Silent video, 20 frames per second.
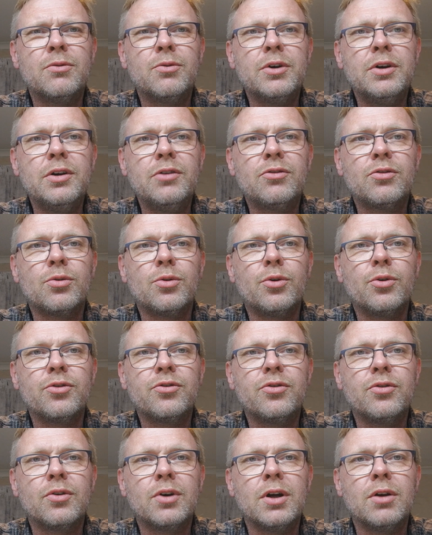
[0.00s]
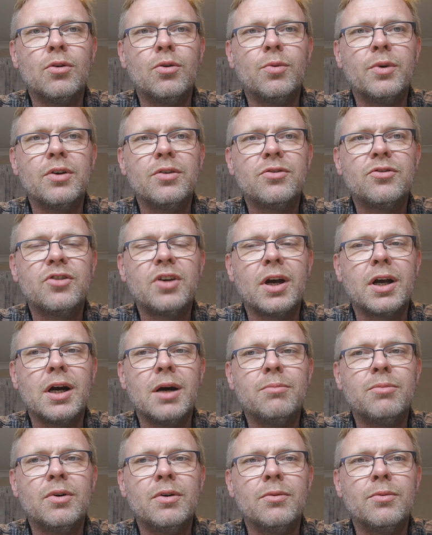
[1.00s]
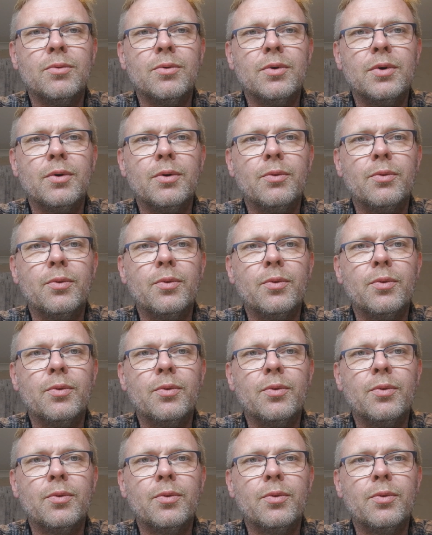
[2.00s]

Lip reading: resource. You can always check up on,